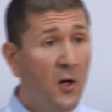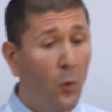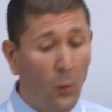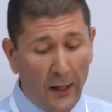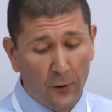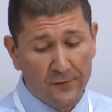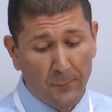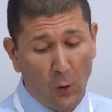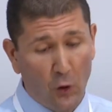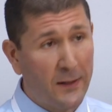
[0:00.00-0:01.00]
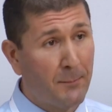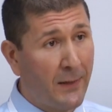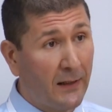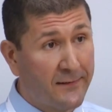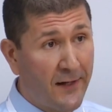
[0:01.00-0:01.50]
Well-supported
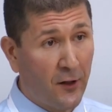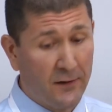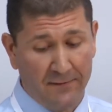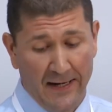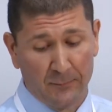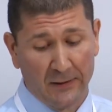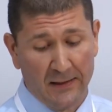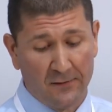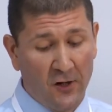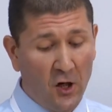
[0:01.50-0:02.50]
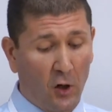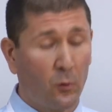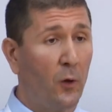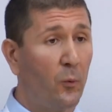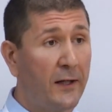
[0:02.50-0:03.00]
military families are
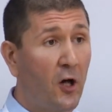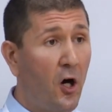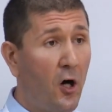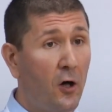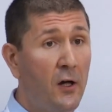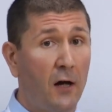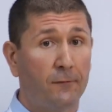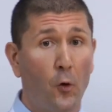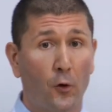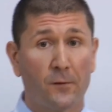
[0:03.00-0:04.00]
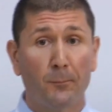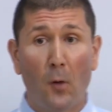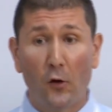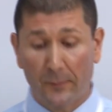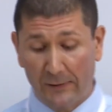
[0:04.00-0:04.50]
what we call a force
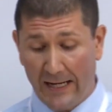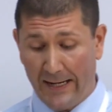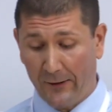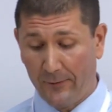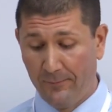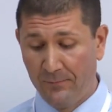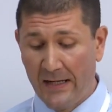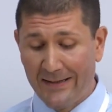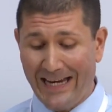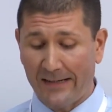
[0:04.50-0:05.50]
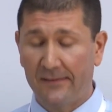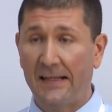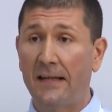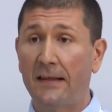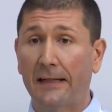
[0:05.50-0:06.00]
multiplier. They
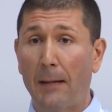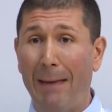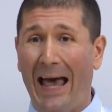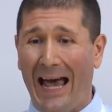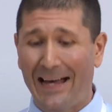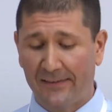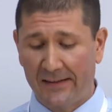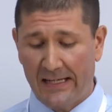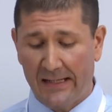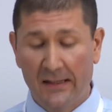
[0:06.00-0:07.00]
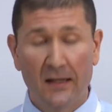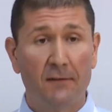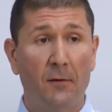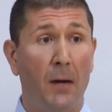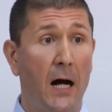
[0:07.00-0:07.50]
extend the capacity of
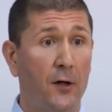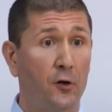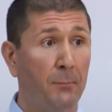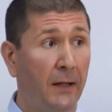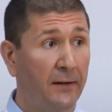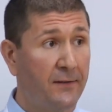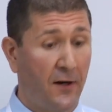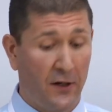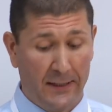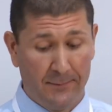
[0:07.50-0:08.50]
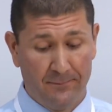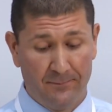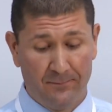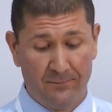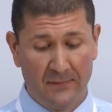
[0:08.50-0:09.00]
a modern military.
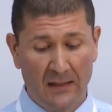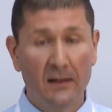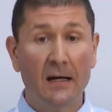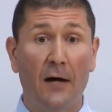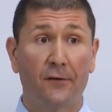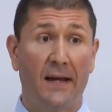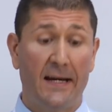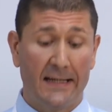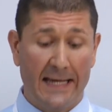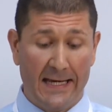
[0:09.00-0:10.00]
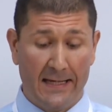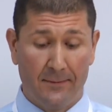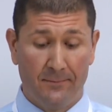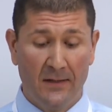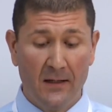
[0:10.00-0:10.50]
I'll say it again,
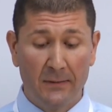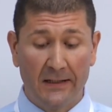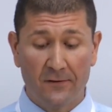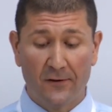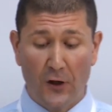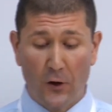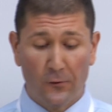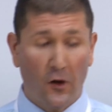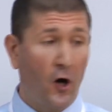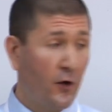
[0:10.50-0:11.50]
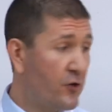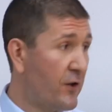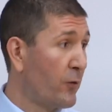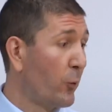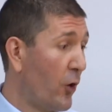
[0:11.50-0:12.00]
because those aren't
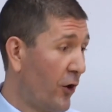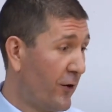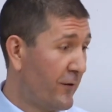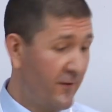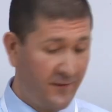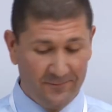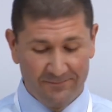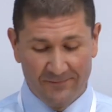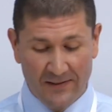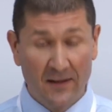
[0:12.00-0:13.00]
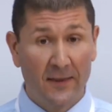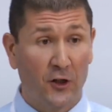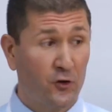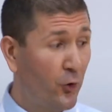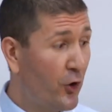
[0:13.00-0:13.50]
just words, their
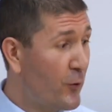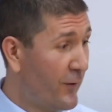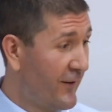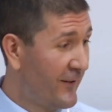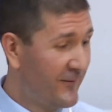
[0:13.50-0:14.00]
truth.